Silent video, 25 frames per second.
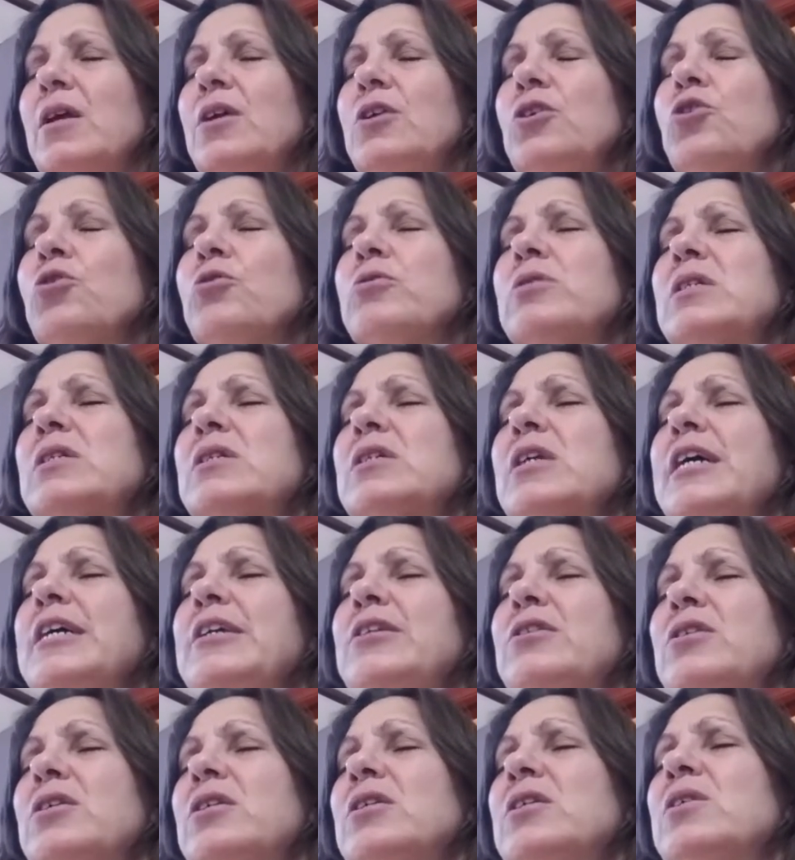Your
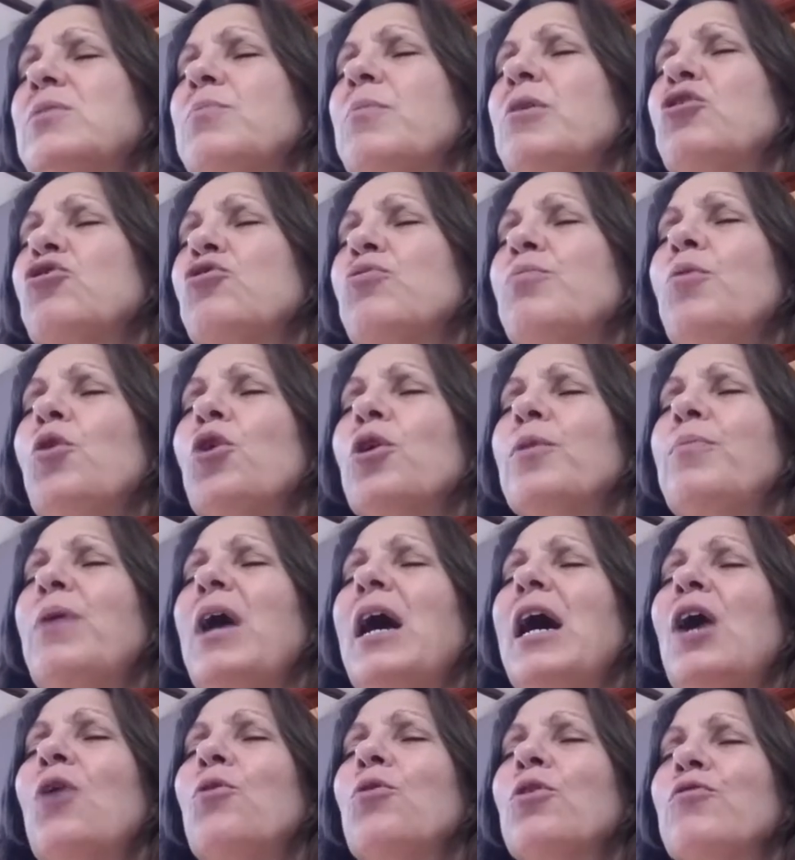sight is much more
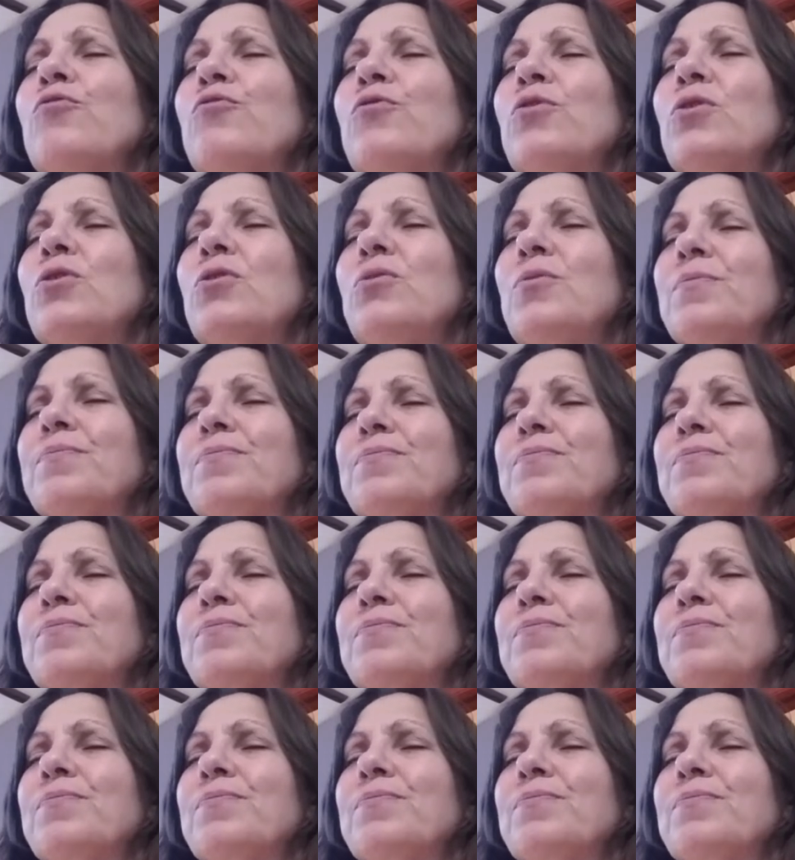powerful.